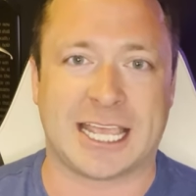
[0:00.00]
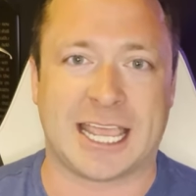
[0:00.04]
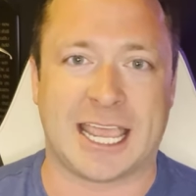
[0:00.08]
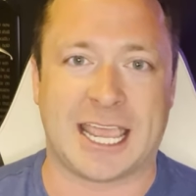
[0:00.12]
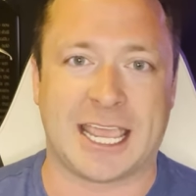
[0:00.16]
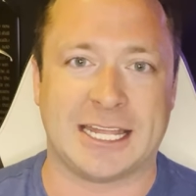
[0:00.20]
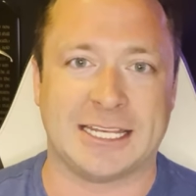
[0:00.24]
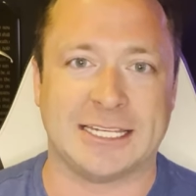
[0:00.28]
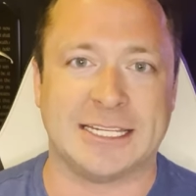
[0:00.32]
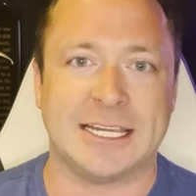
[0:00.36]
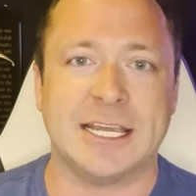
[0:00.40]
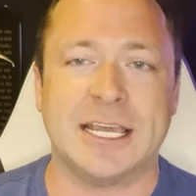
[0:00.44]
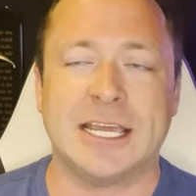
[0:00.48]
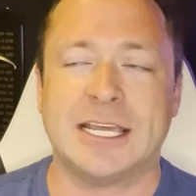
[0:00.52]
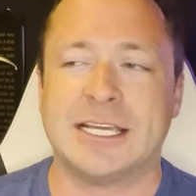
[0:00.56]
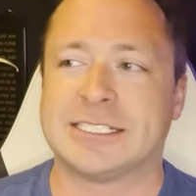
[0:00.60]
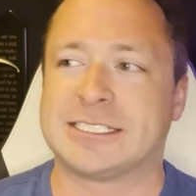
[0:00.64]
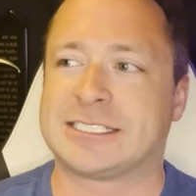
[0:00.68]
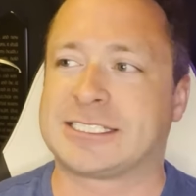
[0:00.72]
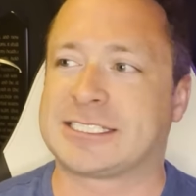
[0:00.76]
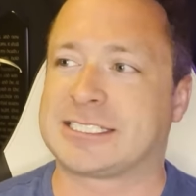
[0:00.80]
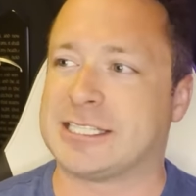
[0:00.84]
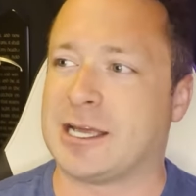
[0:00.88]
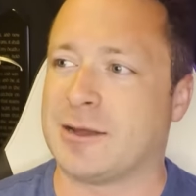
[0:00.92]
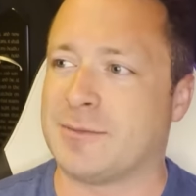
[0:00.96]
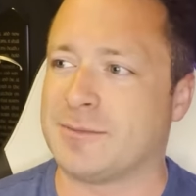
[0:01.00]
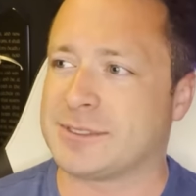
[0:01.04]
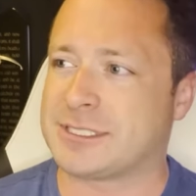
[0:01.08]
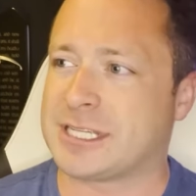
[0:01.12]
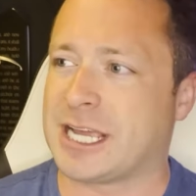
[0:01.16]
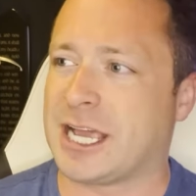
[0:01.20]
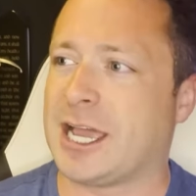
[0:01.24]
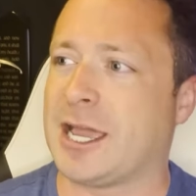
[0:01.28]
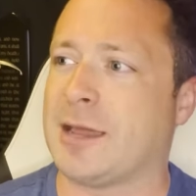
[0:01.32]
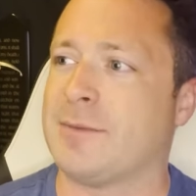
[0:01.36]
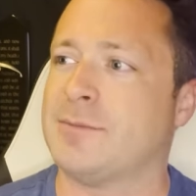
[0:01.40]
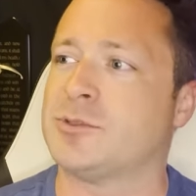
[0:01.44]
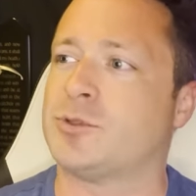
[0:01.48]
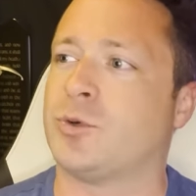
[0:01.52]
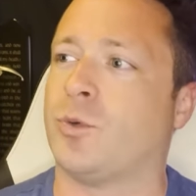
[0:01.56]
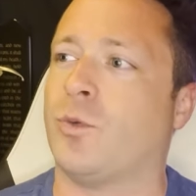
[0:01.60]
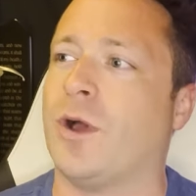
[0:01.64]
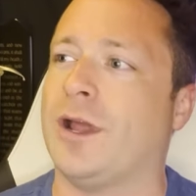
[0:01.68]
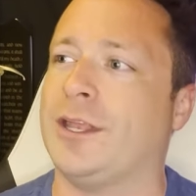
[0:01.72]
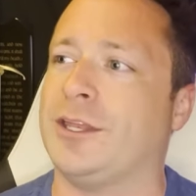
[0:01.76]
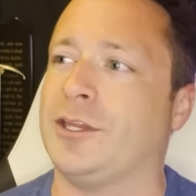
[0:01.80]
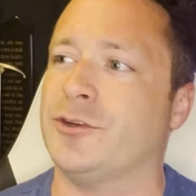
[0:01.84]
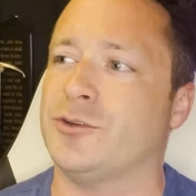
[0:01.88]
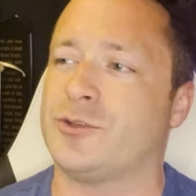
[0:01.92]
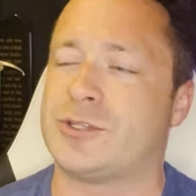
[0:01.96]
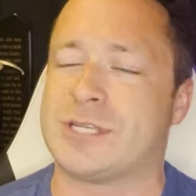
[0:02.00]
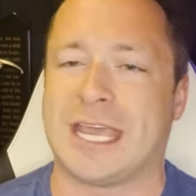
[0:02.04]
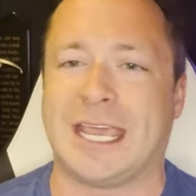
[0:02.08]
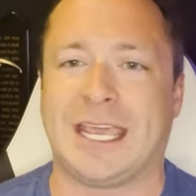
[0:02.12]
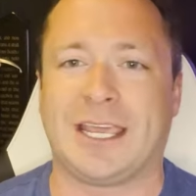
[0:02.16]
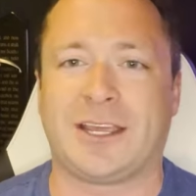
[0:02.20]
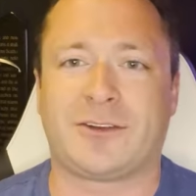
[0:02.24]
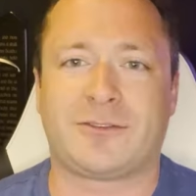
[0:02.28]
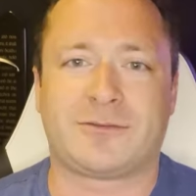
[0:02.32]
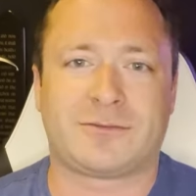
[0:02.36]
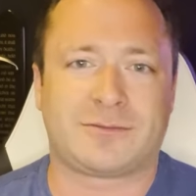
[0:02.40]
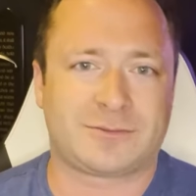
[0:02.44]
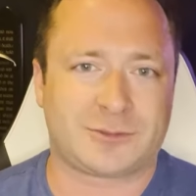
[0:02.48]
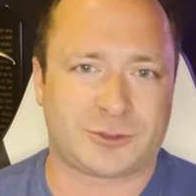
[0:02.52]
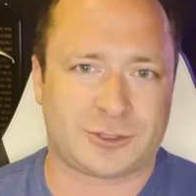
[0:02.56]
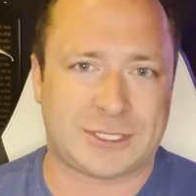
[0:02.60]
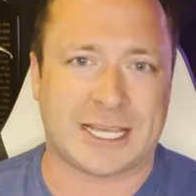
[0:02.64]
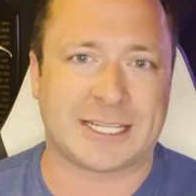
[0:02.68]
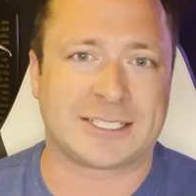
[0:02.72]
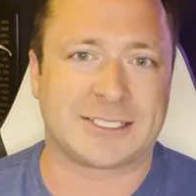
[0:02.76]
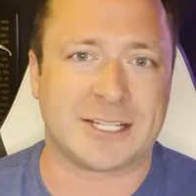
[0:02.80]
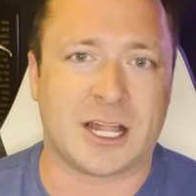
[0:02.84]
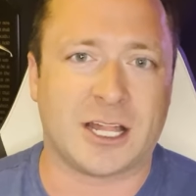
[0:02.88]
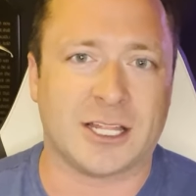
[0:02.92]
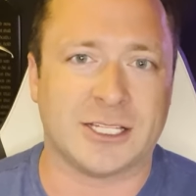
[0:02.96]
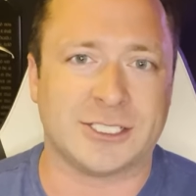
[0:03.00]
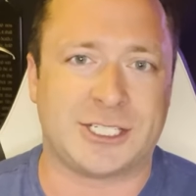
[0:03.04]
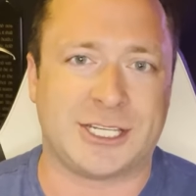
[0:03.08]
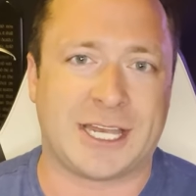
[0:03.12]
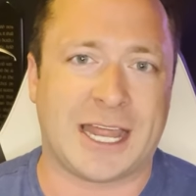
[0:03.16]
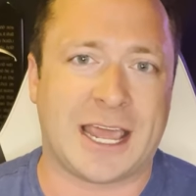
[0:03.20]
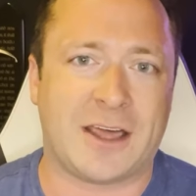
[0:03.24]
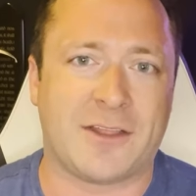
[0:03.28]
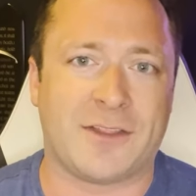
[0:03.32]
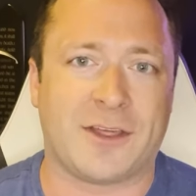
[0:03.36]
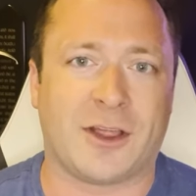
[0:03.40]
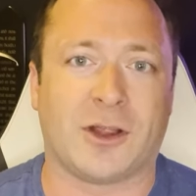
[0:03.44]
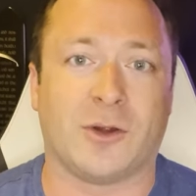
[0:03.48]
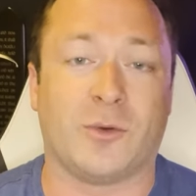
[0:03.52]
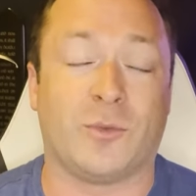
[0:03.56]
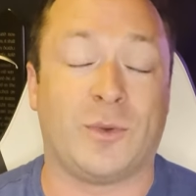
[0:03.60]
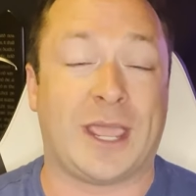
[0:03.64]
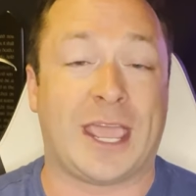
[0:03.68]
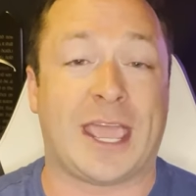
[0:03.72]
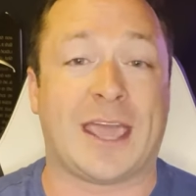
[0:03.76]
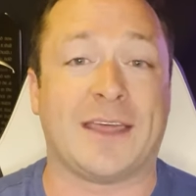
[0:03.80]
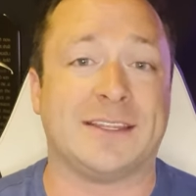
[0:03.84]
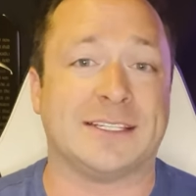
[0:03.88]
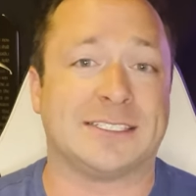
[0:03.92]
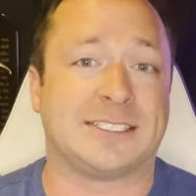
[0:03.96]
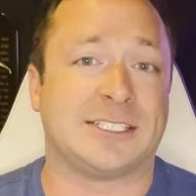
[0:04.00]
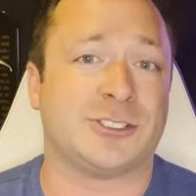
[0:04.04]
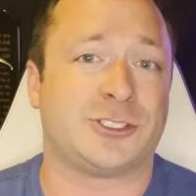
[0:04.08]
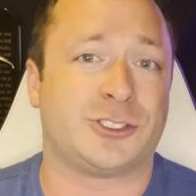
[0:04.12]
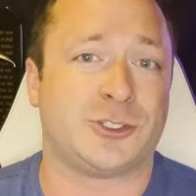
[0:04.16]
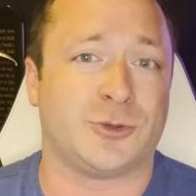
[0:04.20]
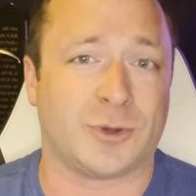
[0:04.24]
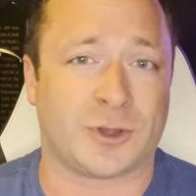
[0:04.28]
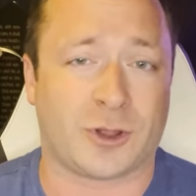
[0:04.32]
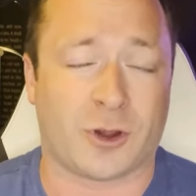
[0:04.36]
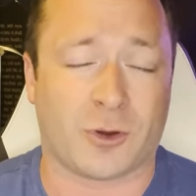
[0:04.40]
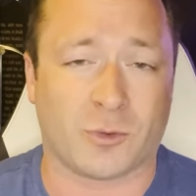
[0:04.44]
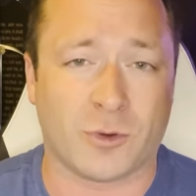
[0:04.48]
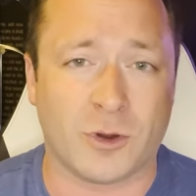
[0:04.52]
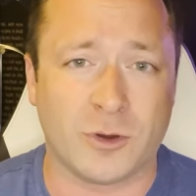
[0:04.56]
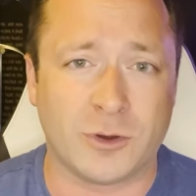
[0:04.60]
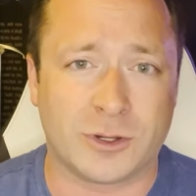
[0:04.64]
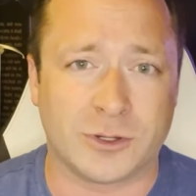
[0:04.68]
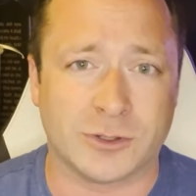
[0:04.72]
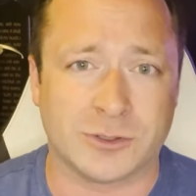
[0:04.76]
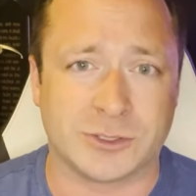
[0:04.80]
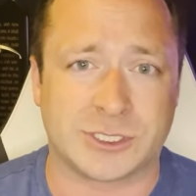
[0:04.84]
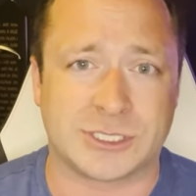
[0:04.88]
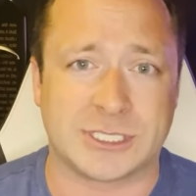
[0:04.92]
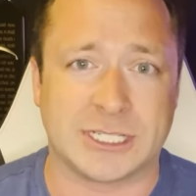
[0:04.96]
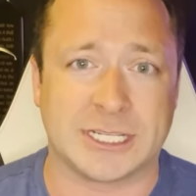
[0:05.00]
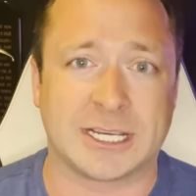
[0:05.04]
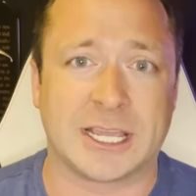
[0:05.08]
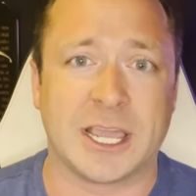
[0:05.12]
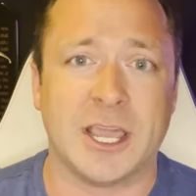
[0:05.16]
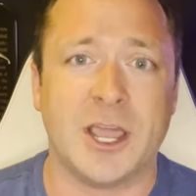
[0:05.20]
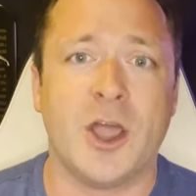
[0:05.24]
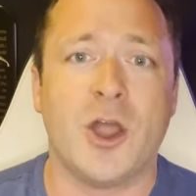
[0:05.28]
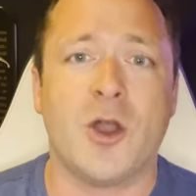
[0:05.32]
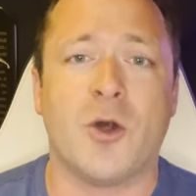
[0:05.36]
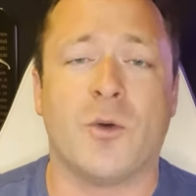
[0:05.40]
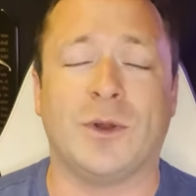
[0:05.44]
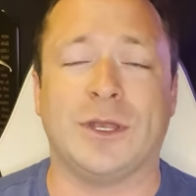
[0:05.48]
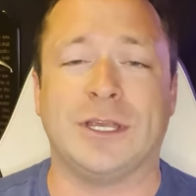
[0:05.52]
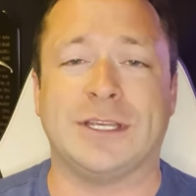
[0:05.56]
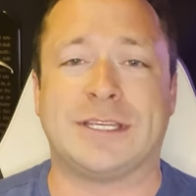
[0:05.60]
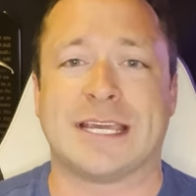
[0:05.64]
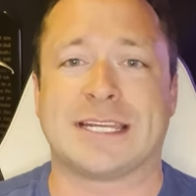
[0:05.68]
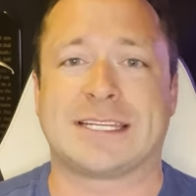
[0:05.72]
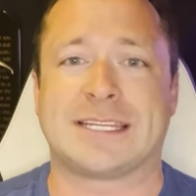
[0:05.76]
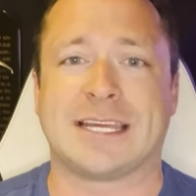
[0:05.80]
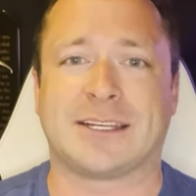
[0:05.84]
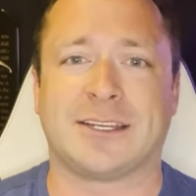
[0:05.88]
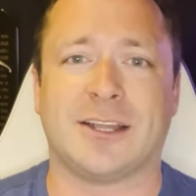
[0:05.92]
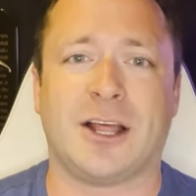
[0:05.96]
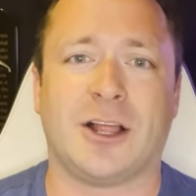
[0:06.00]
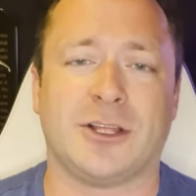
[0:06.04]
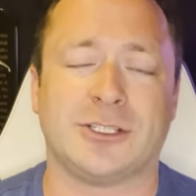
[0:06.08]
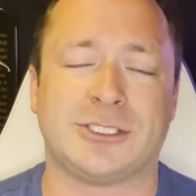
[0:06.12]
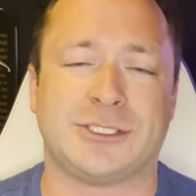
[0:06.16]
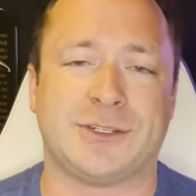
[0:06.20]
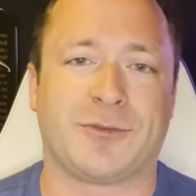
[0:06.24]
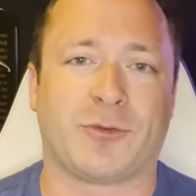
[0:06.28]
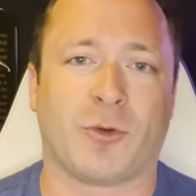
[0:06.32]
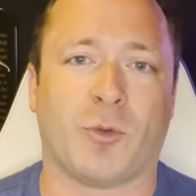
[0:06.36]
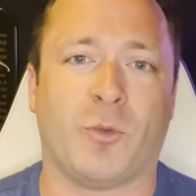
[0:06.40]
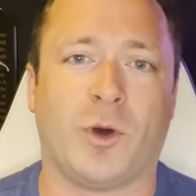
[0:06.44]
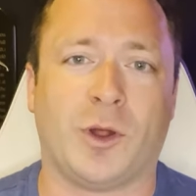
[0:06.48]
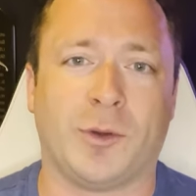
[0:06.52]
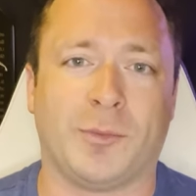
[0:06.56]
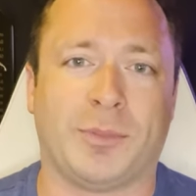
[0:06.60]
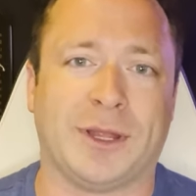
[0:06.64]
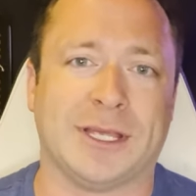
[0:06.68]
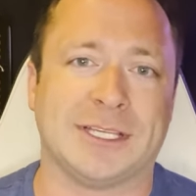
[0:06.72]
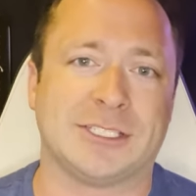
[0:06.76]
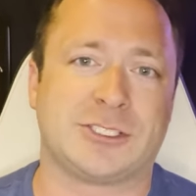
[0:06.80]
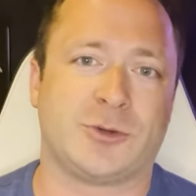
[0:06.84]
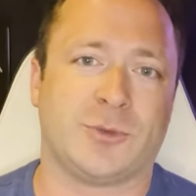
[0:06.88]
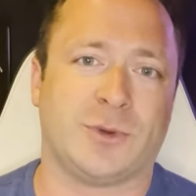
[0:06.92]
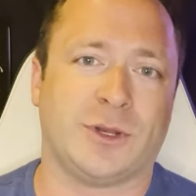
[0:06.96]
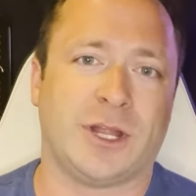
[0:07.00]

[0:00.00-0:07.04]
And sometimes when you take technology down there, and we had this issue with our Roku stick, when you take technology from one place to